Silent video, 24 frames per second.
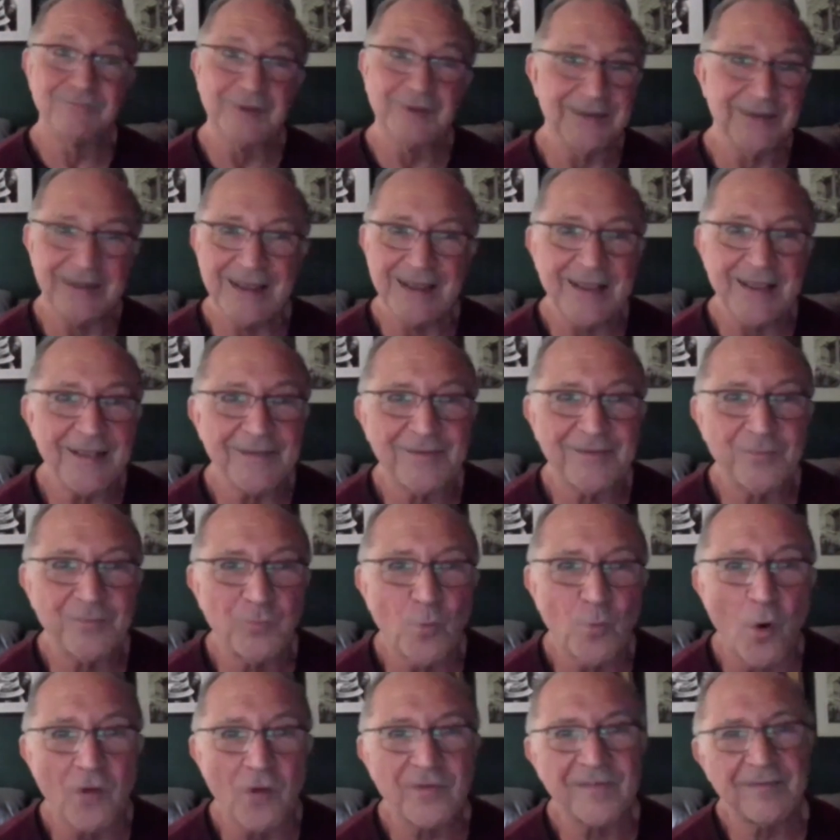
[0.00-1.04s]
It's
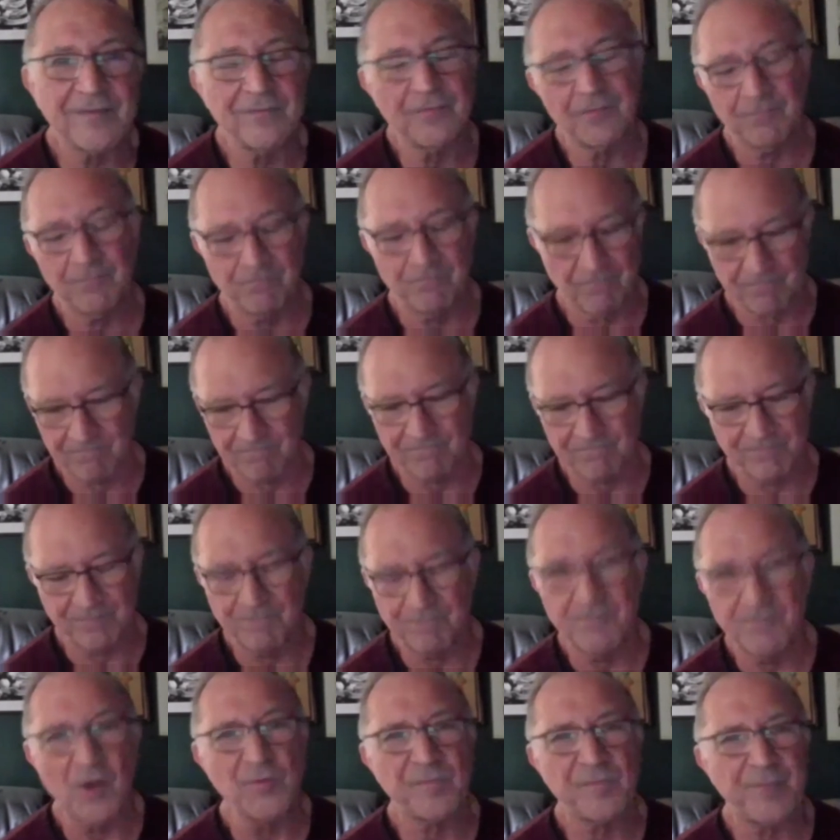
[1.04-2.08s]
what
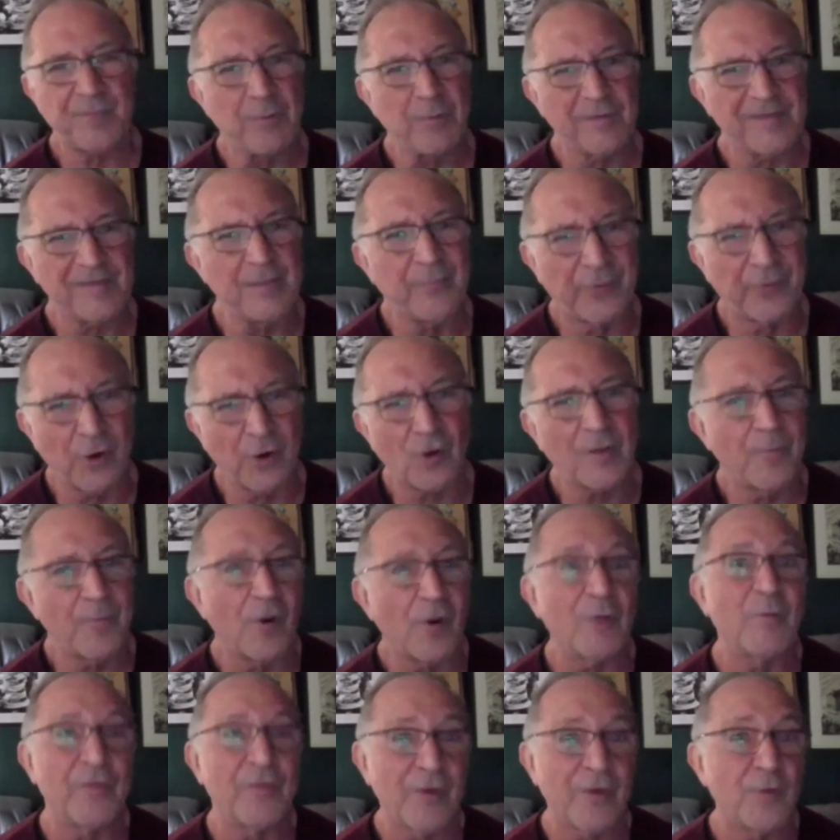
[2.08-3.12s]
most people seem
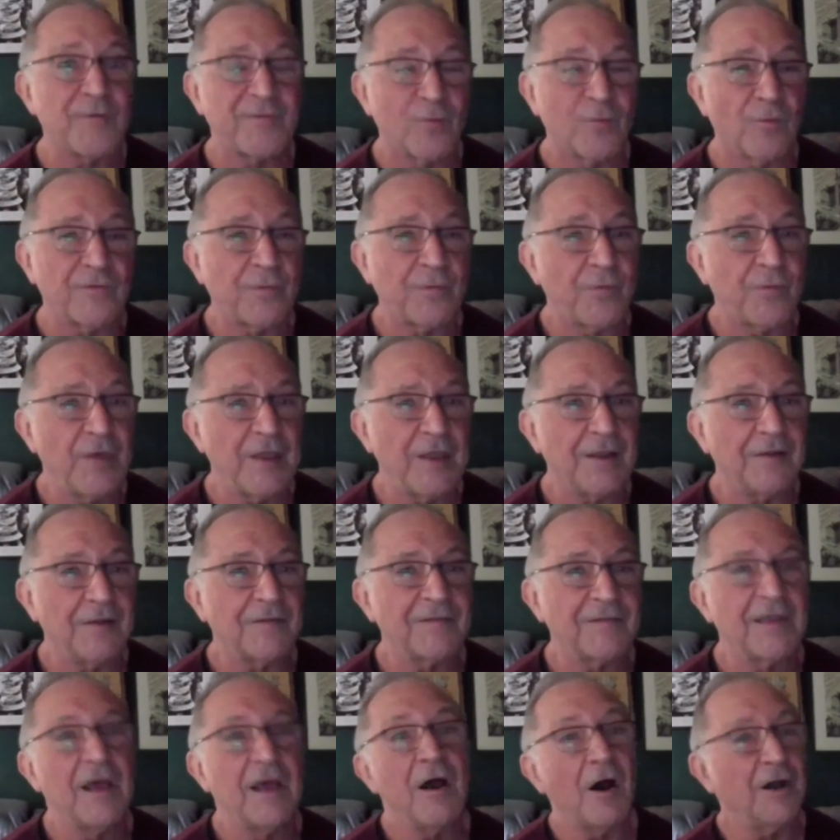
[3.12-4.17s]
preoccupied with, those sorts of
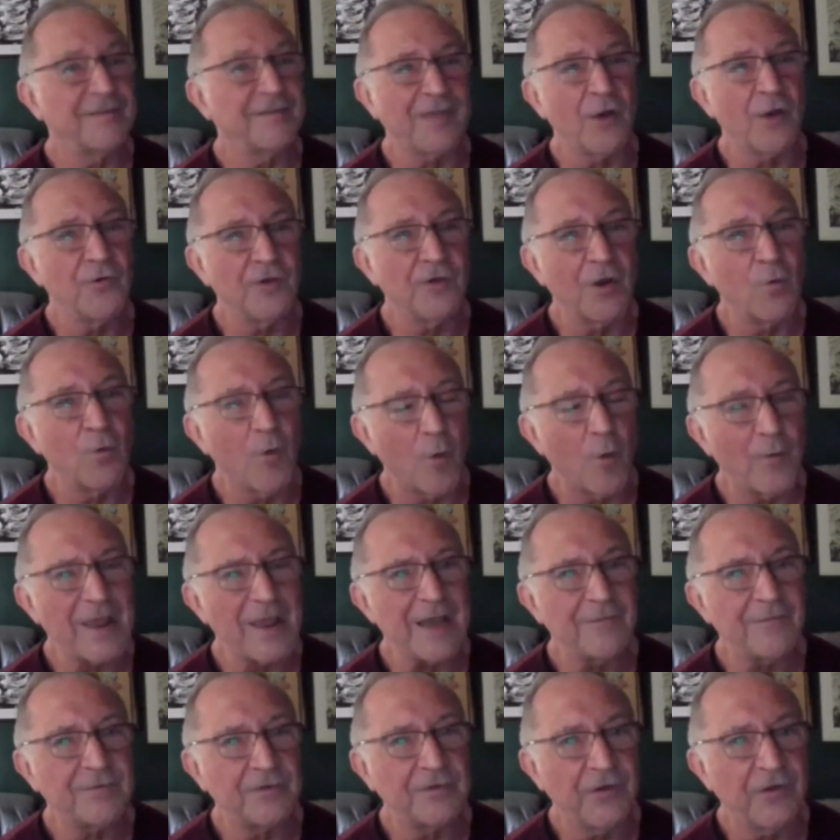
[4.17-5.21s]
things. I don't know what we
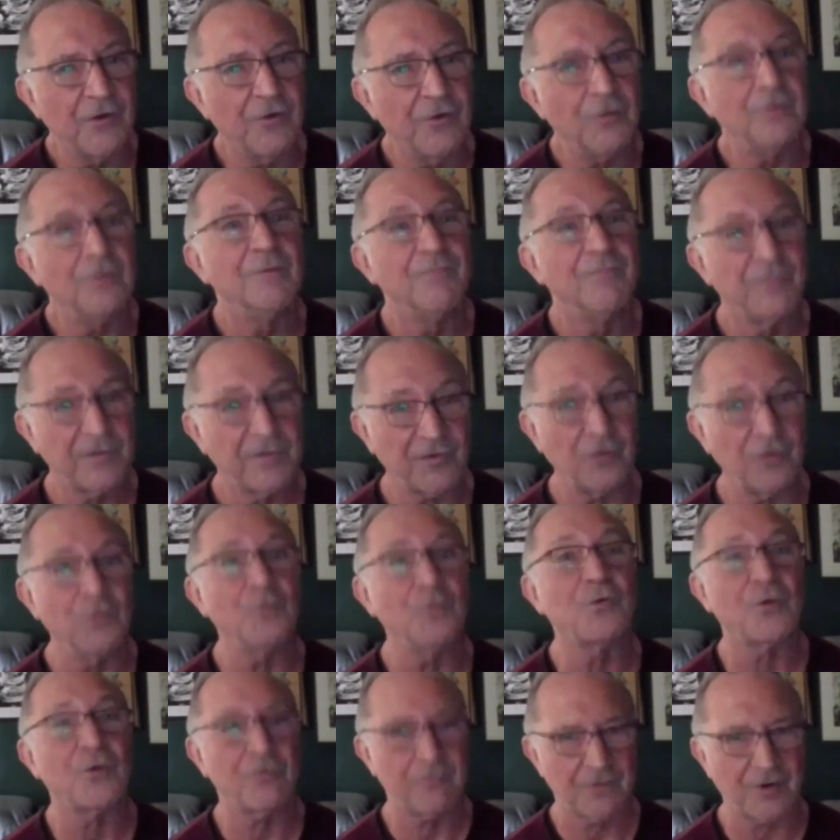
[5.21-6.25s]
have to do
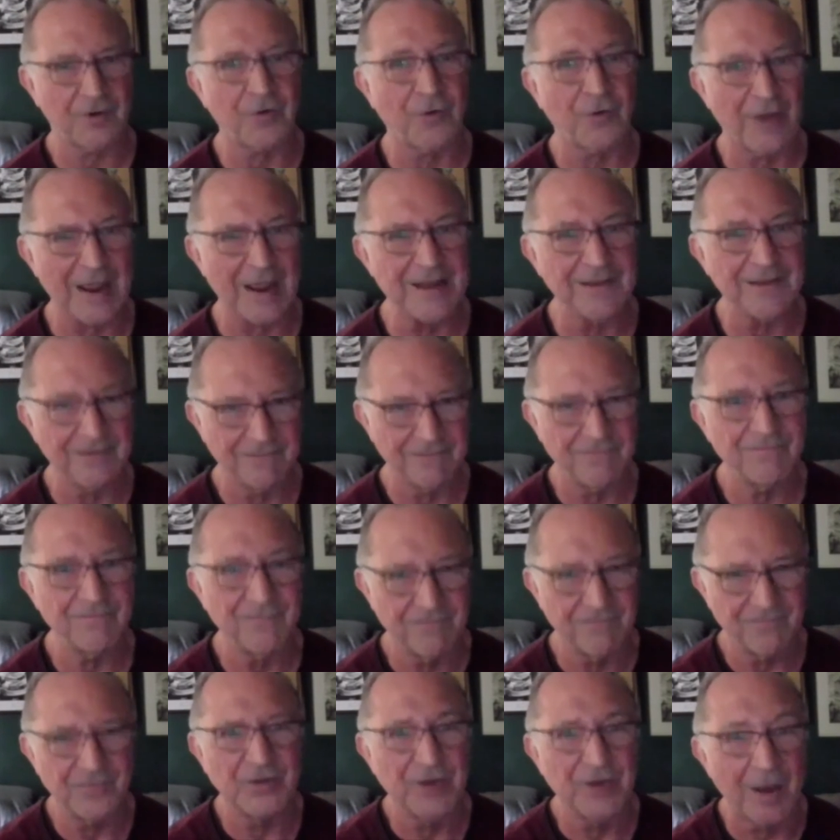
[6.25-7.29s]
to create
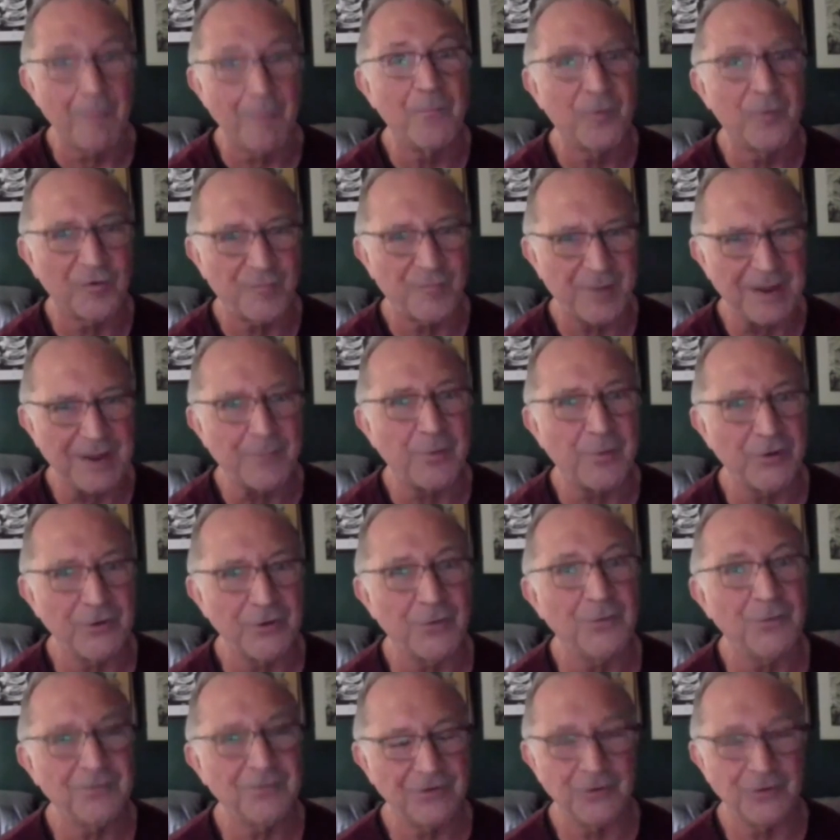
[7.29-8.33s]
the number of people
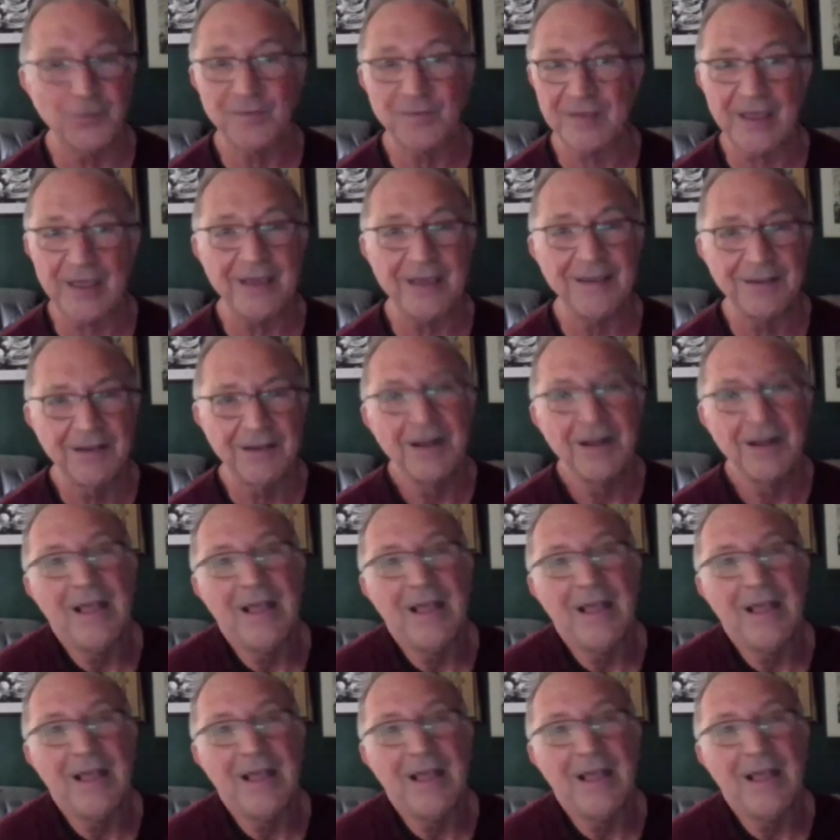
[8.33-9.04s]
you say.